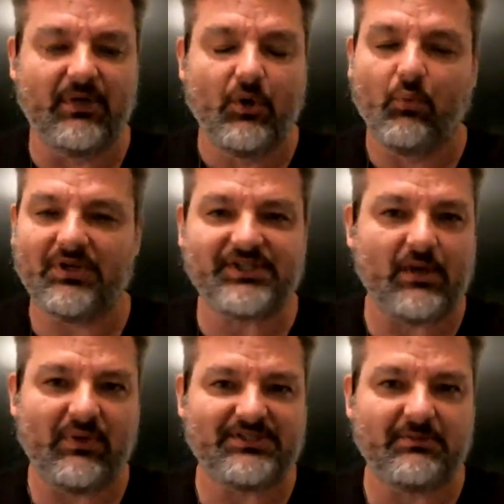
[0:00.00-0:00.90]
once I
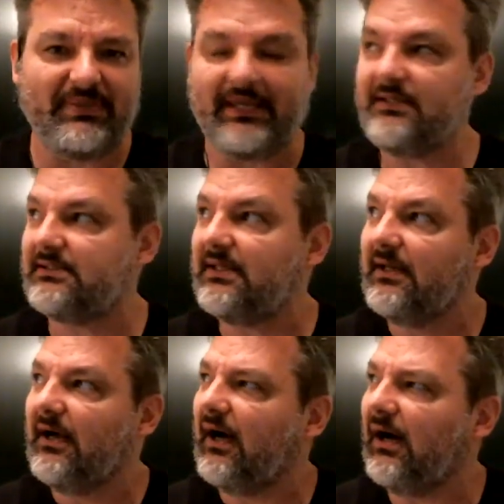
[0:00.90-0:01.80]
went to paint,
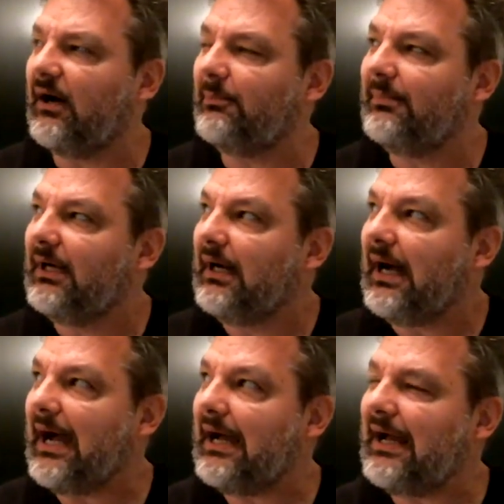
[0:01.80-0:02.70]

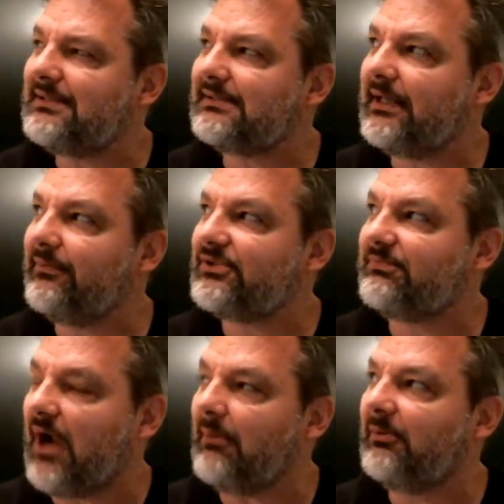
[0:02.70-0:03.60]
I'd say it was
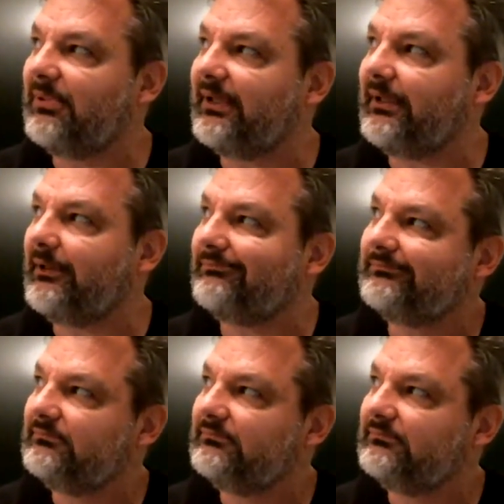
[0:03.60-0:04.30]
probably